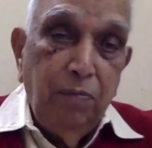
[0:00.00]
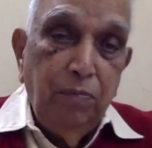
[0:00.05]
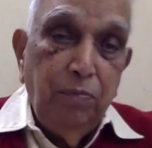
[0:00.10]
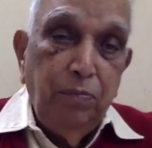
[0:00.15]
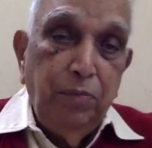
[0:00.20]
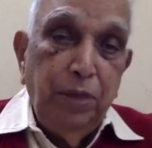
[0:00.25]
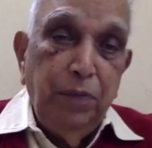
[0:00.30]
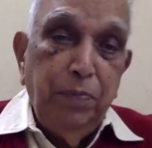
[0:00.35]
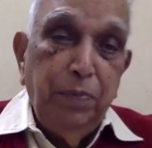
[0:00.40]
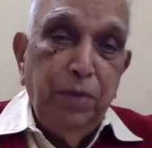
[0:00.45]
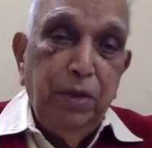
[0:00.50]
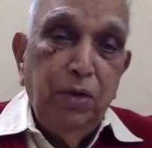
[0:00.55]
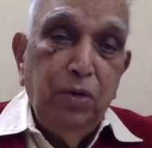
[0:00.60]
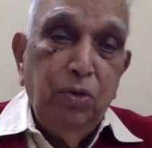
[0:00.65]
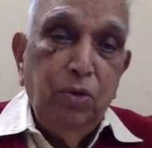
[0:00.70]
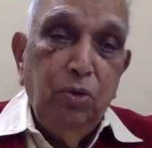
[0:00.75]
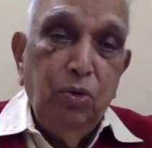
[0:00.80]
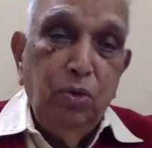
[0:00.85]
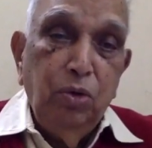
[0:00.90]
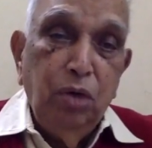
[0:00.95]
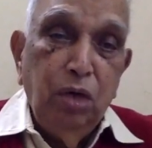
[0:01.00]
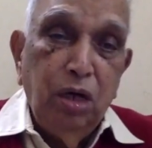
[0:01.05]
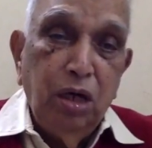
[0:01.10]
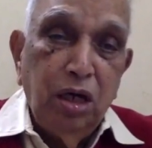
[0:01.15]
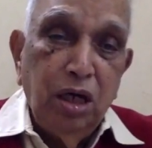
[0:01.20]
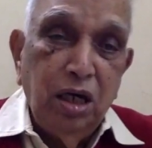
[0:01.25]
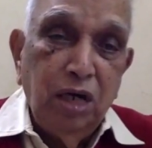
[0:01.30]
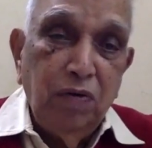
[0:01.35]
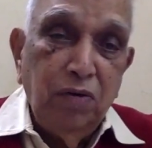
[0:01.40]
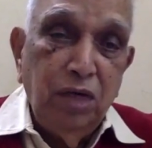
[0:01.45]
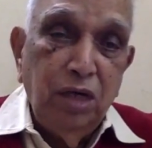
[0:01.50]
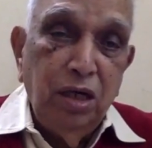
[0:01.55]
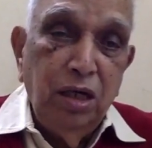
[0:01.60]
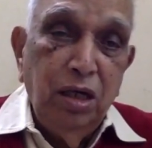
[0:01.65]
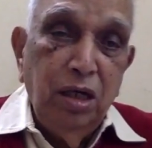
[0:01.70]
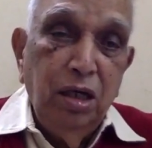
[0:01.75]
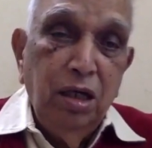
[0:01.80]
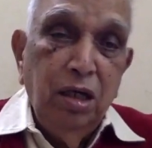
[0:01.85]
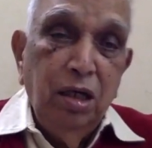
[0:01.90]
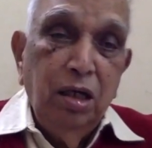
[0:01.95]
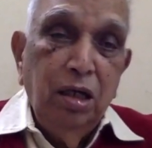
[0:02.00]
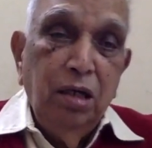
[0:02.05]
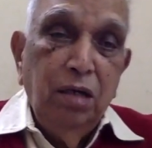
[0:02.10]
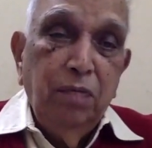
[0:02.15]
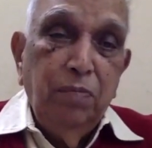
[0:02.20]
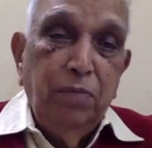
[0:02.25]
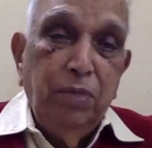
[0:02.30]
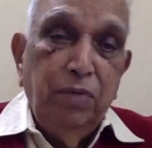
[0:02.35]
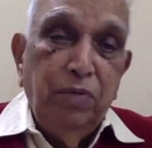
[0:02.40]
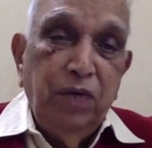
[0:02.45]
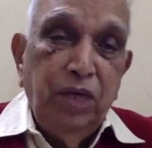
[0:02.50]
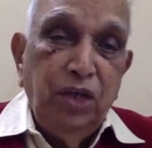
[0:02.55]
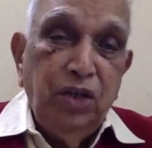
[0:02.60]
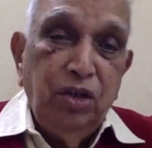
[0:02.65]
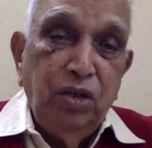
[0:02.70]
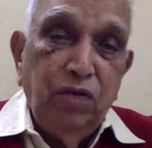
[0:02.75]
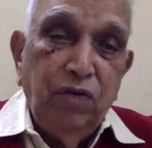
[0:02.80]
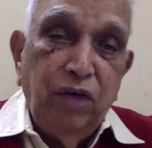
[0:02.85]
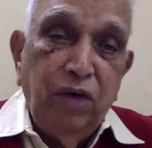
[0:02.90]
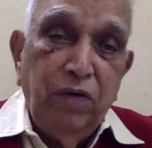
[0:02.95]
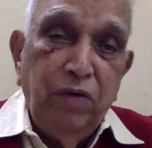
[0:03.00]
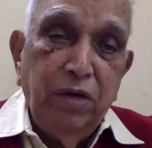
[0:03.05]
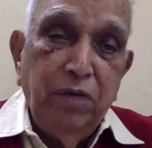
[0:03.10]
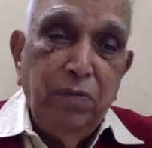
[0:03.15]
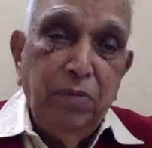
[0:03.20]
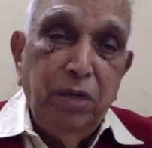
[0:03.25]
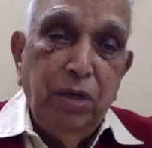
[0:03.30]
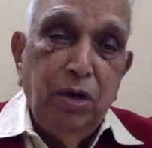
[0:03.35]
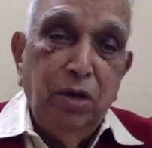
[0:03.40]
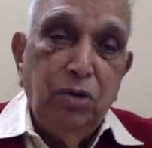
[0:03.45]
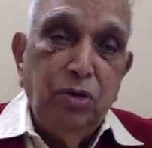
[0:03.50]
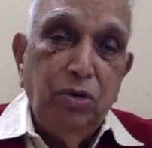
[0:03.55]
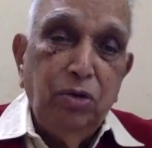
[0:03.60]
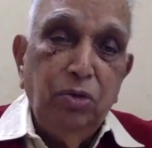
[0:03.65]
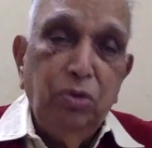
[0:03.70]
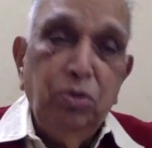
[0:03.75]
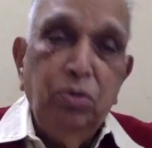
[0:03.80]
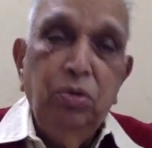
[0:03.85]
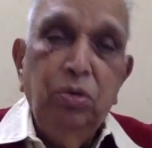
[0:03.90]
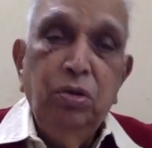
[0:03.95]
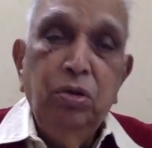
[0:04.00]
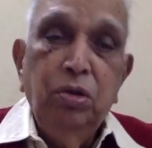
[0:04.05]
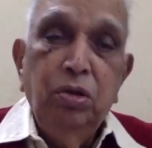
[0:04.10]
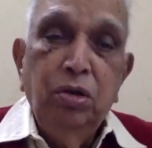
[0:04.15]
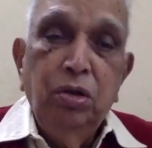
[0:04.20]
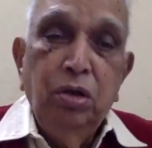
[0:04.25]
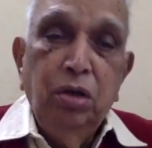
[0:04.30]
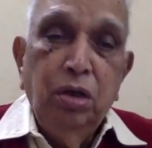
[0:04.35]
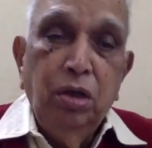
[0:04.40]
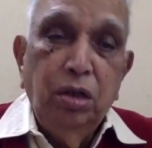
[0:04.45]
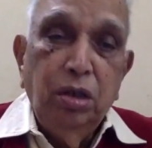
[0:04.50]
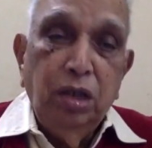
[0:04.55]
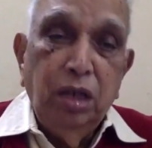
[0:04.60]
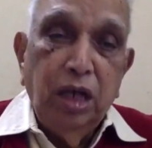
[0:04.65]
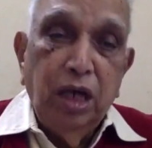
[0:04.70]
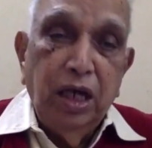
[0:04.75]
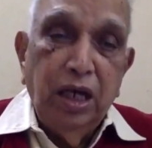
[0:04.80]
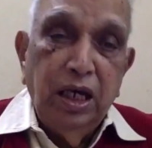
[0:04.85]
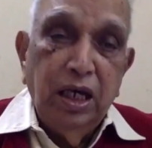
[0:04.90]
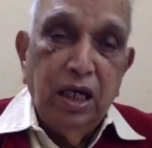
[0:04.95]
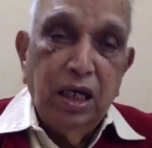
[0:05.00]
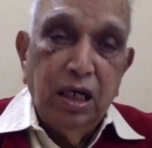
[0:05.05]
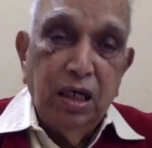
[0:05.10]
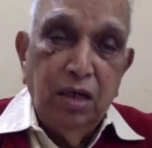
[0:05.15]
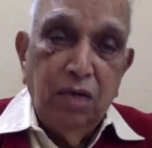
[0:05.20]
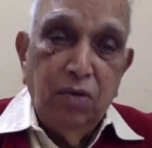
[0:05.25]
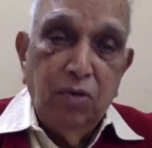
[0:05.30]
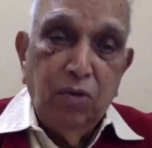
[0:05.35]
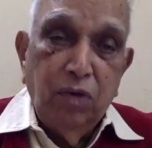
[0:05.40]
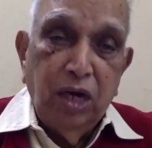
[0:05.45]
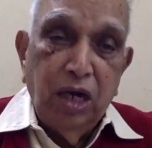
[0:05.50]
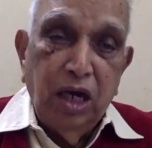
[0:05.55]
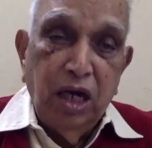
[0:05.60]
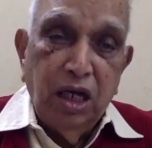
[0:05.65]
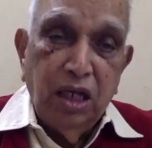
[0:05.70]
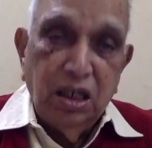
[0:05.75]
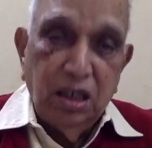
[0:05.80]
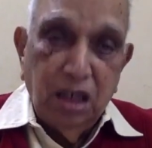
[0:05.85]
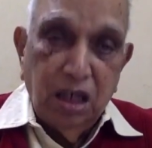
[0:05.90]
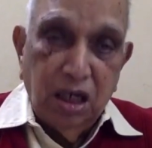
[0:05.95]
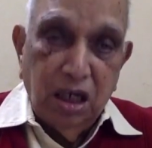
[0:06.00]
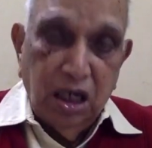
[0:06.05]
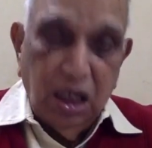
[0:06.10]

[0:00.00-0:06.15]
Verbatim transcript: people who do not have the privilege of having belonged to the higher varnas or